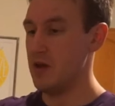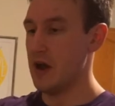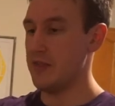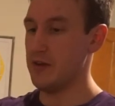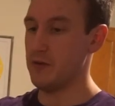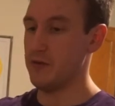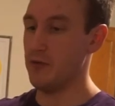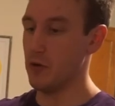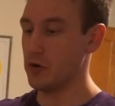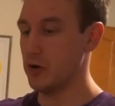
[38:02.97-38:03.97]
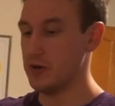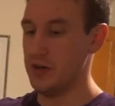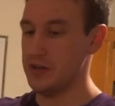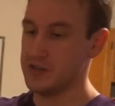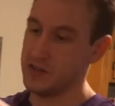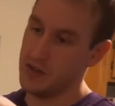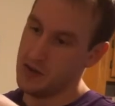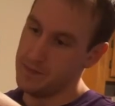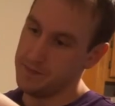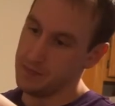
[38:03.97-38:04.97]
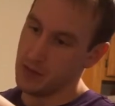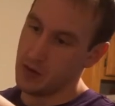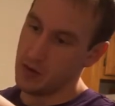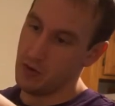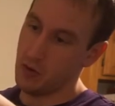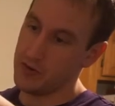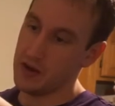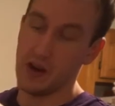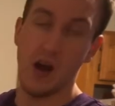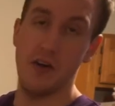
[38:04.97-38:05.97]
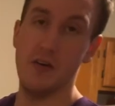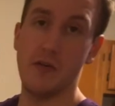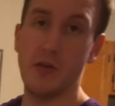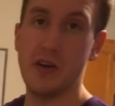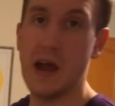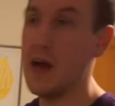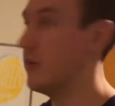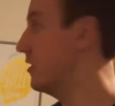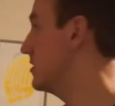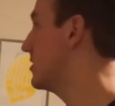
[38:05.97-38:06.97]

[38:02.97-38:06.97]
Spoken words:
I think for 4 cookies, you're only getting 140 calories.